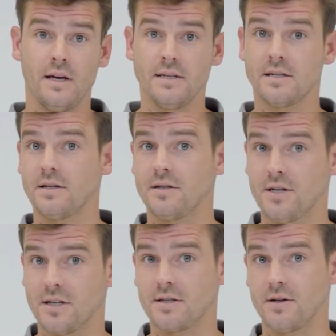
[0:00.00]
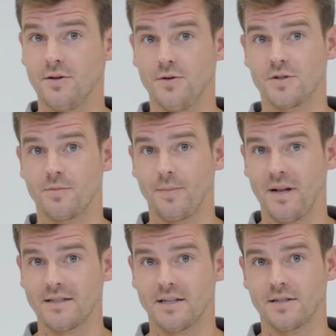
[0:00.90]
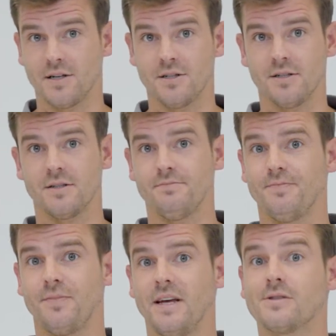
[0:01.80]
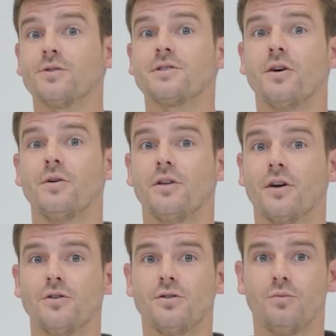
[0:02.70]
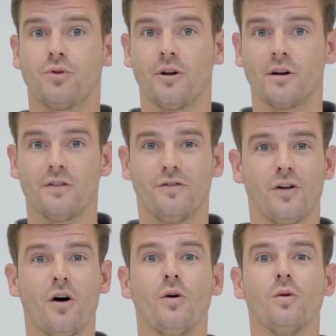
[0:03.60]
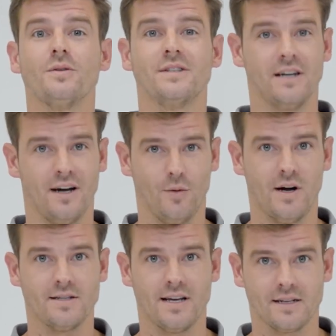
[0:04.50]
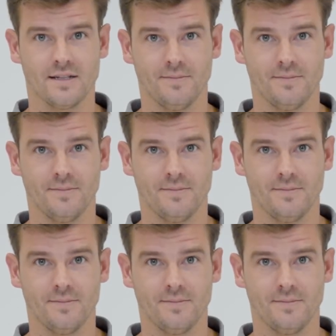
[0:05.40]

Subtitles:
isn't just used by plastic surgeons. It's also the go-to product for the whole DIY sector.